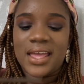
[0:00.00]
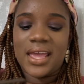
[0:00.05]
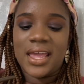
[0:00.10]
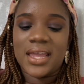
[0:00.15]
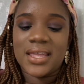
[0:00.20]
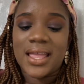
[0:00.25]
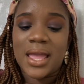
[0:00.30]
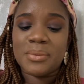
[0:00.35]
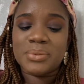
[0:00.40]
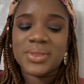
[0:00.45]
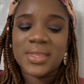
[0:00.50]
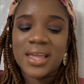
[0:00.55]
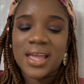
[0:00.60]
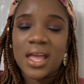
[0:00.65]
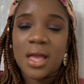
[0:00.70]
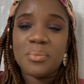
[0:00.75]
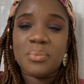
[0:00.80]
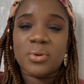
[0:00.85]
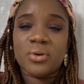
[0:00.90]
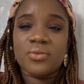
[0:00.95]
and I
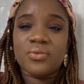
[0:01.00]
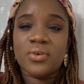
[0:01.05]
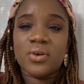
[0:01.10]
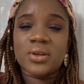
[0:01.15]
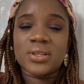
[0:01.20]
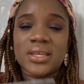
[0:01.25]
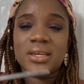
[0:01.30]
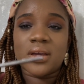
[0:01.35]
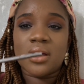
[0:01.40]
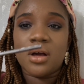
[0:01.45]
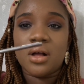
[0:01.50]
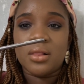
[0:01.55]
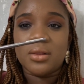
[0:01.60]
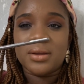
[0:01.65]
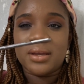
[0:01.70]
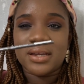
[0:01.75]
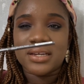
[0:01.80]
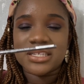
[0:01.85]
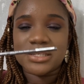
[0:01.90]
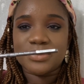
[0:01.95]
think I prefer the
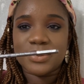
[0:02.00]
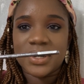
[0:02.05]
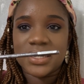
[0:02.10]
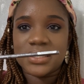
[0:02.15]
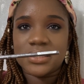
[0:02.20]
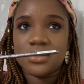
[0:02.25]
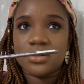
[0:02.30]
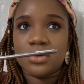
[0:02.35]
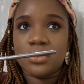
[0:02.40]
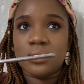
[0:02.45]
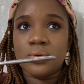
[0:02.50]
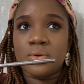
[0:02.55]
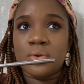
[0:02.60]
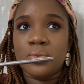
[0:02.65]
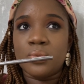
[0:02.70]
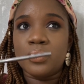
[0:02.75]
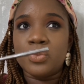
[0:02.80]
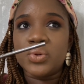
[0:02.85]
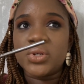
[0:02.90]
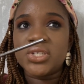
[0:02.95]
color
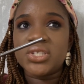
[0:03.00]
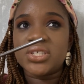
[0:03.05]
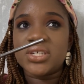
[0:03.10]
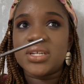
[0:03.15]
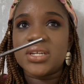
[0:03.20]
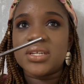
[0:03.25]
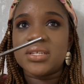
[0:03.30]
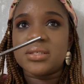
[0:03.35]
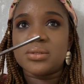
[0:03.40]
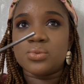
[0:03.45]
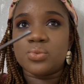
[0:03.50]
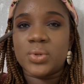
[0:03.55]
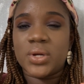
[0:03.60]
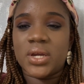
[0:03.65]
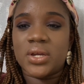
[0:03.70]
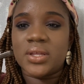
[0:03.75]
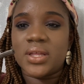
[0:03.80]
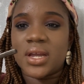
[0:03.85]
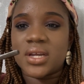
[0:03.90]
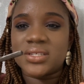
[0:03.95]
Espresso, which is
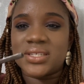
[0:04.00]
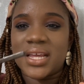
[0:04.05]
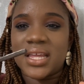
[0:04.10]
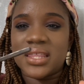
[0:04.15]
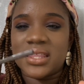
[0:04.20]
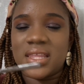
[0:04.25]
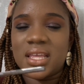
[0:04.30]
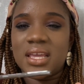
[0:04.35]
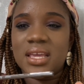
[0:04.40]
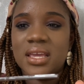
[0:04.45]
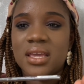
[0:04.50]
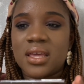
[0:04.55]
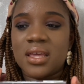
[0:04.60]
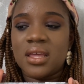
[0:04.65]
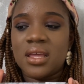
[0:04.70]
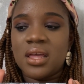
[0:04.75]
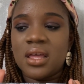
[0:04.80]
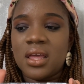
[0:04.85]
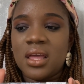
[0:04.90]
weird because I think